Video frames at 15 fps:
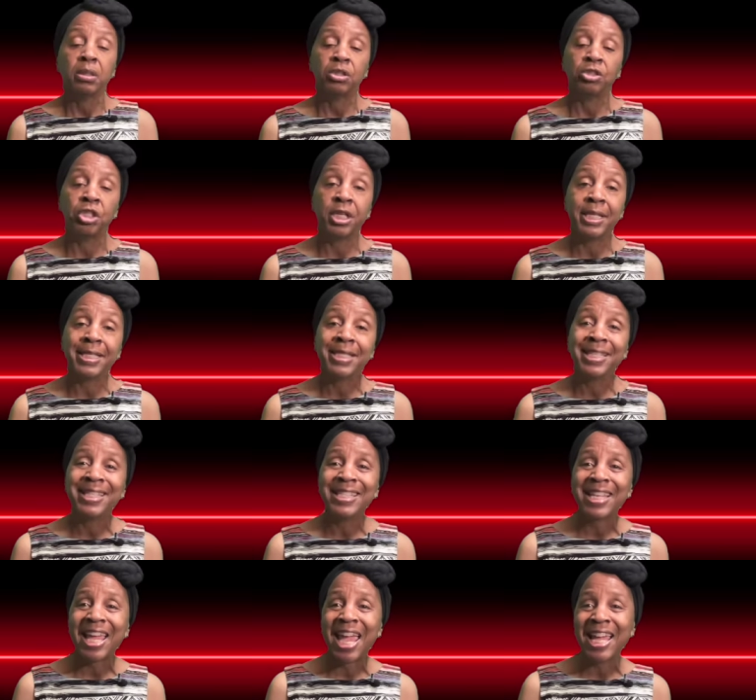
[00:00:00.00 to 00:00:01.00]

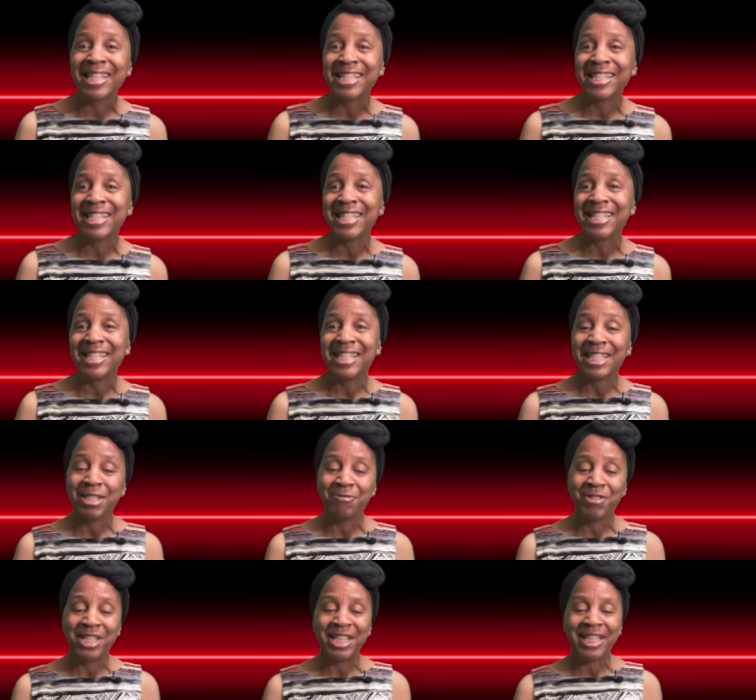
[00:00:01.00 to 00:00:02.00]
Genesis, Exodus,
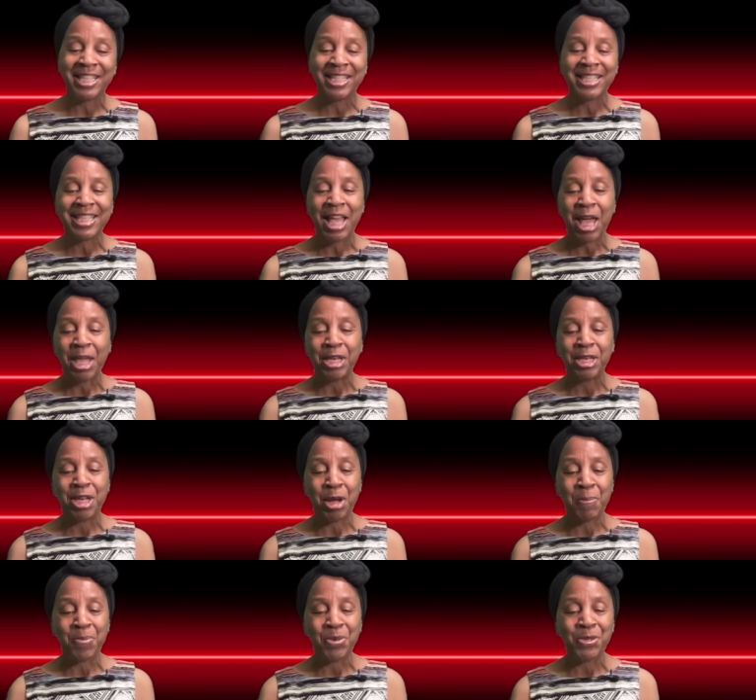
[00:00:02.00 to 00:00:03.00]
Leviticus,
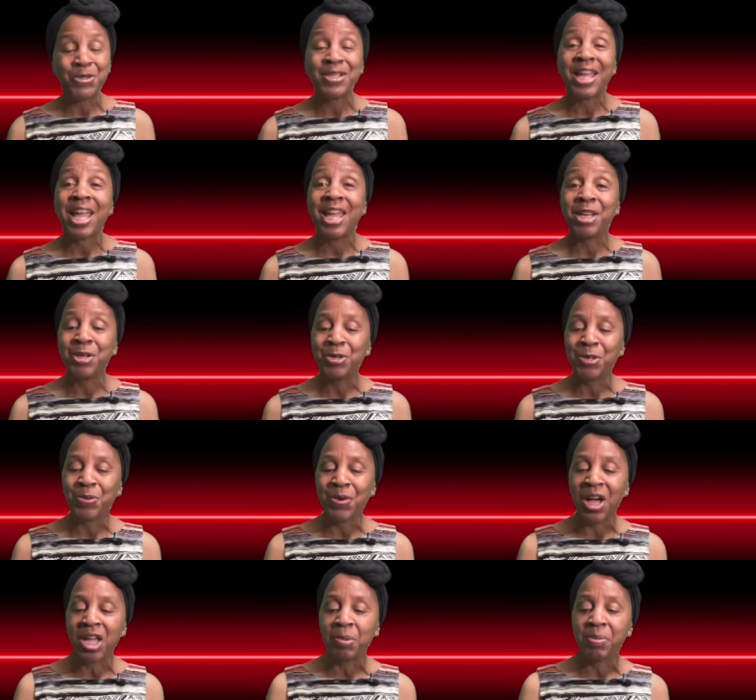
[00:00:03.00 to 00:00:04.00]
Numbers, and
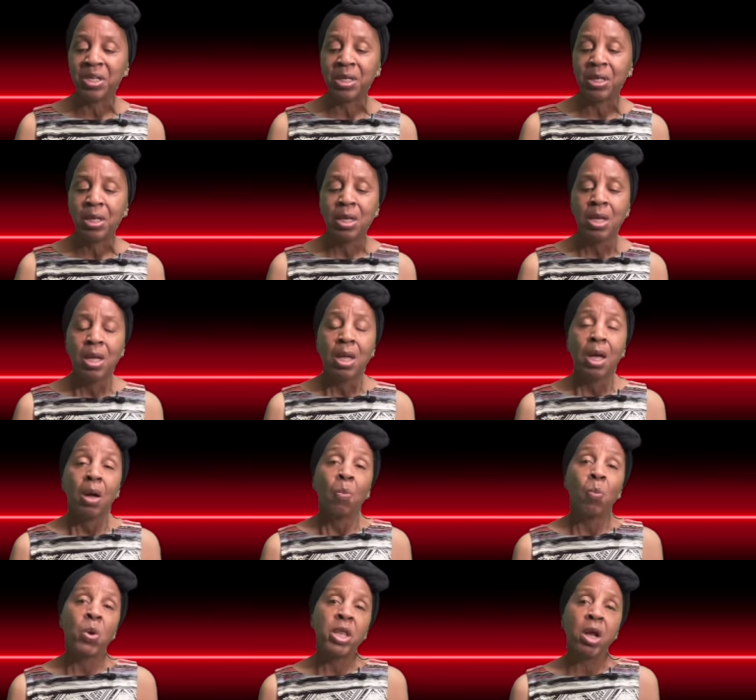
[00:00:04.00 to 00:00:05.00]
Deuteronomy.
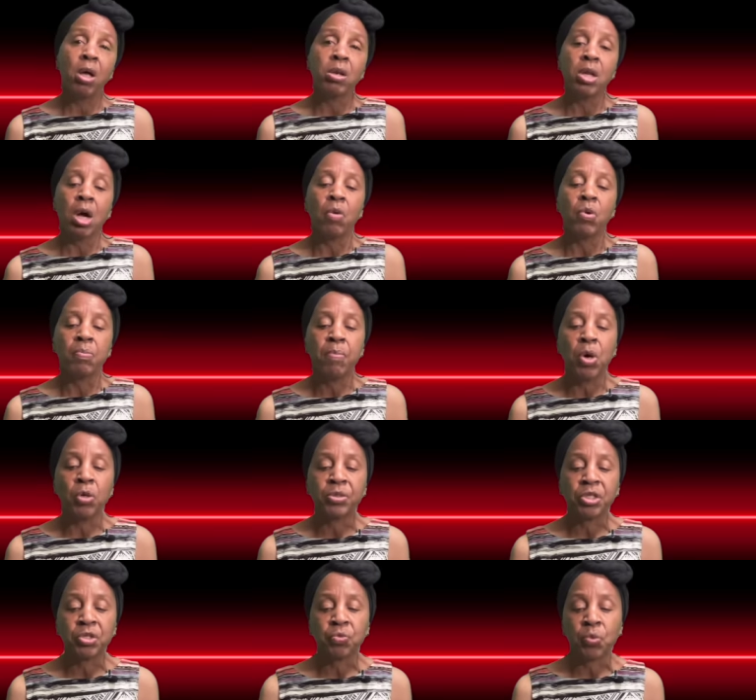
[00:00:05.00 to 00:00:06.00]
We don't know when
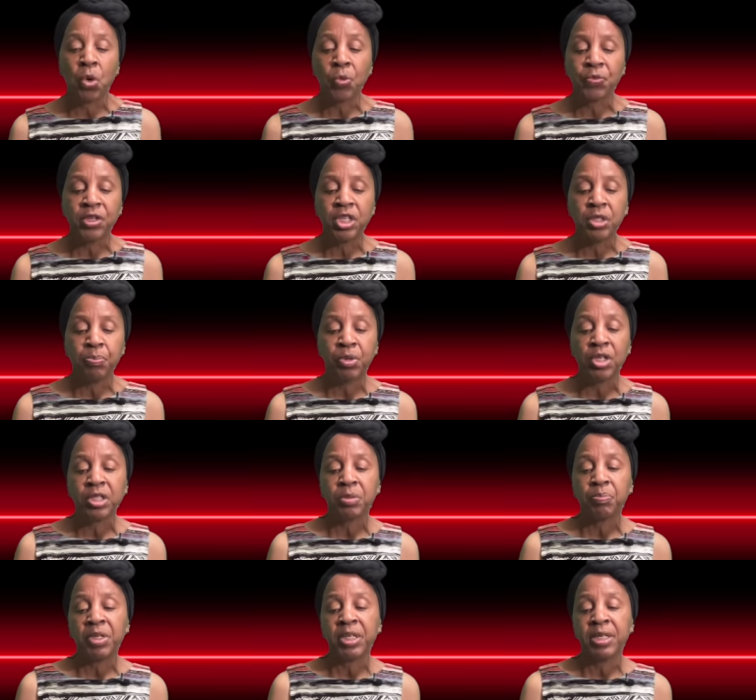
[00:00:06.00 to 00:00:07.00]
Moses wrote these books
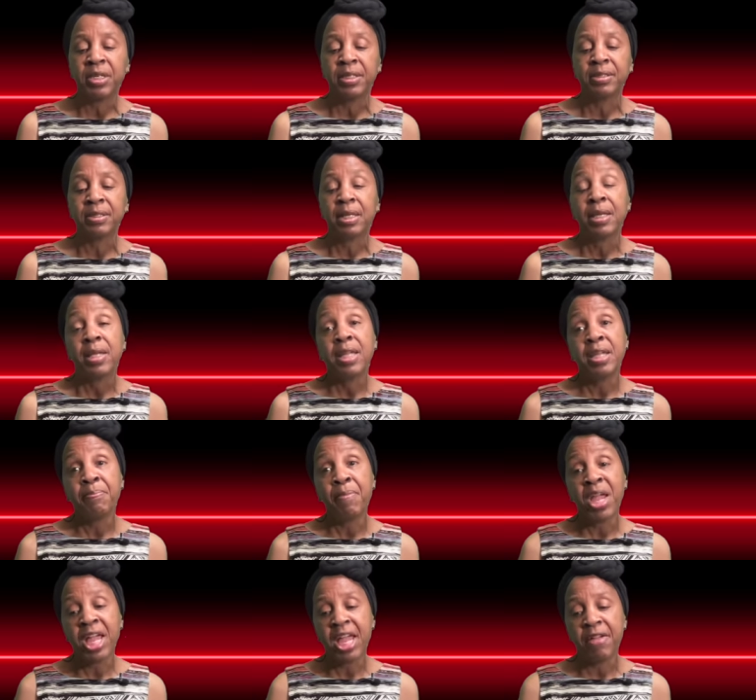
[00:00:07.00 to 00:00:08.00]
because he
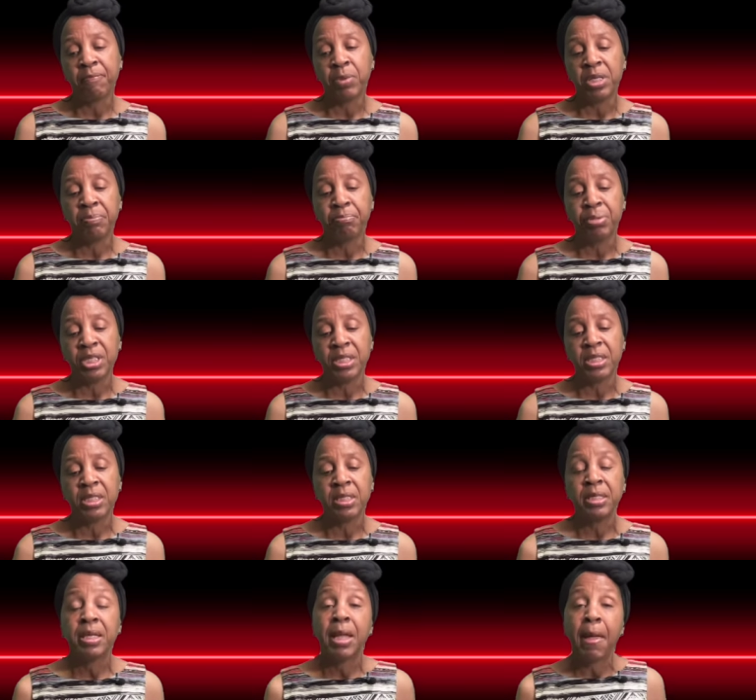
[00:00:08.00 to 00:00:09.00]
may have been
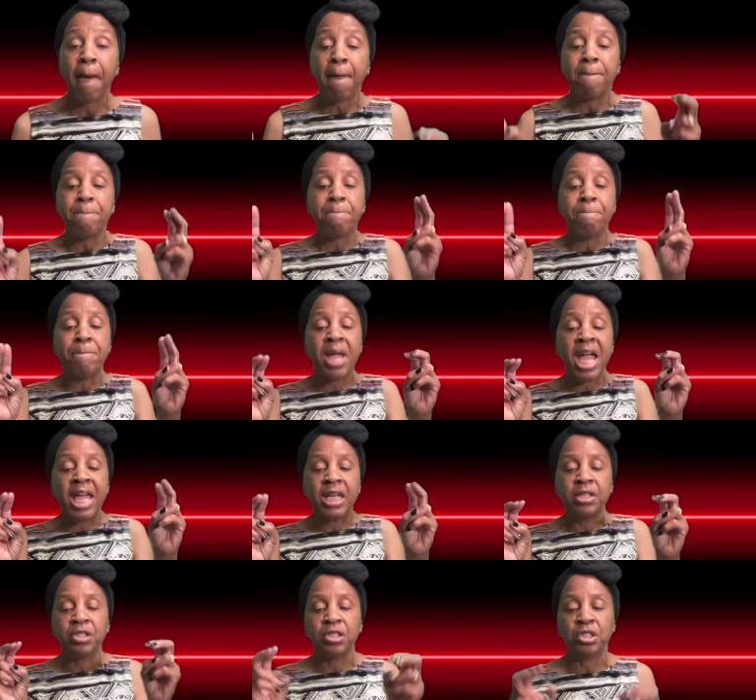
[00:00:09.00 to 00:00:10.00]
busy
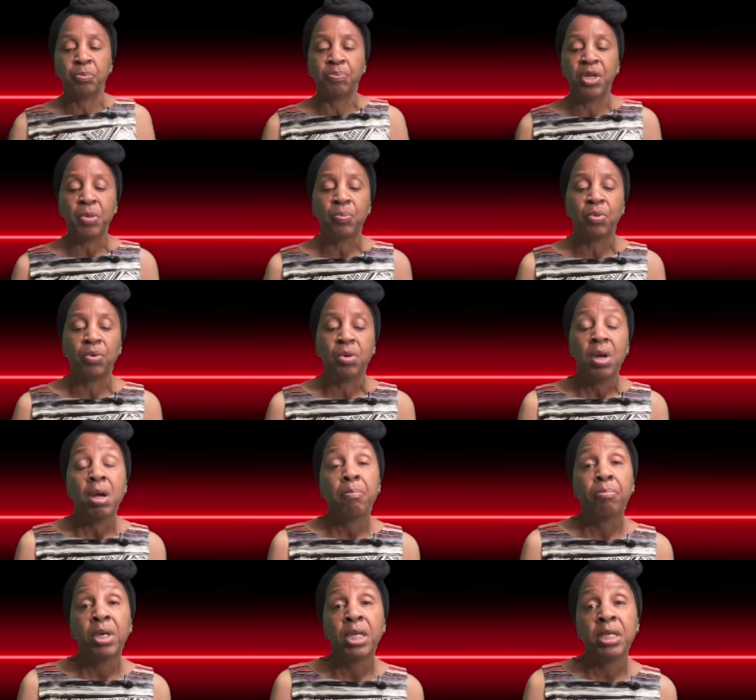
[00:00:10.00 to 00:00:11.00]
managing the people,
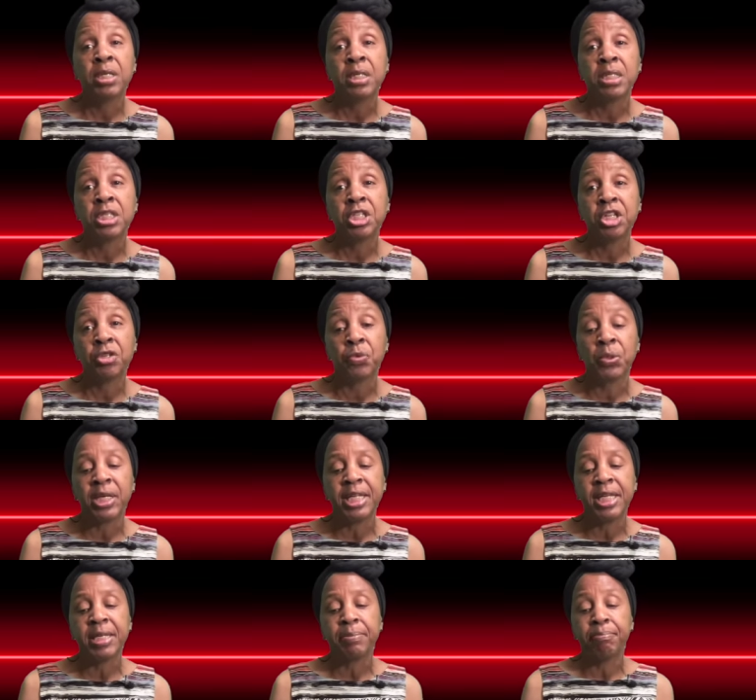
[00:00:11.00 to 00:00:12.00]
but it is
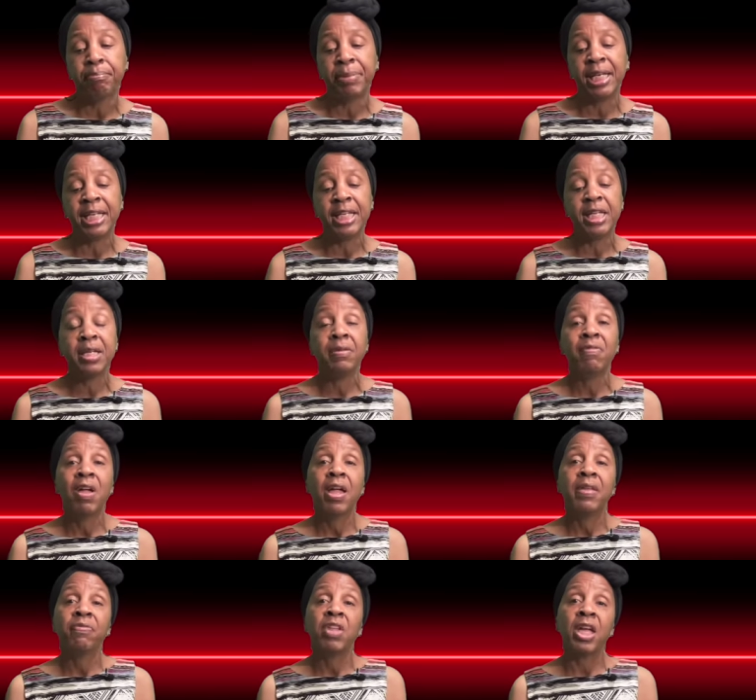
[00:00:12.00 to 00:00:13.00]
generally believed
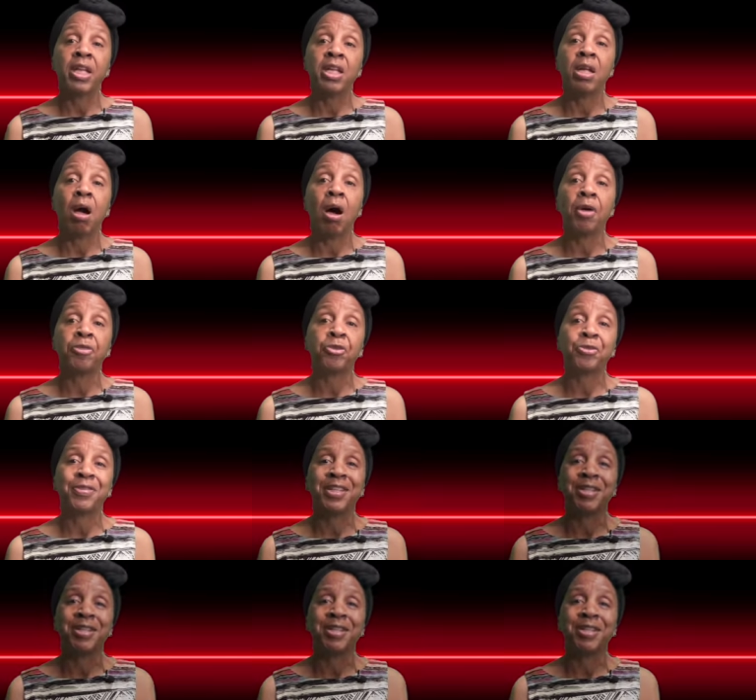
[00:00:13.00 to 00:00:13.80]
that he authored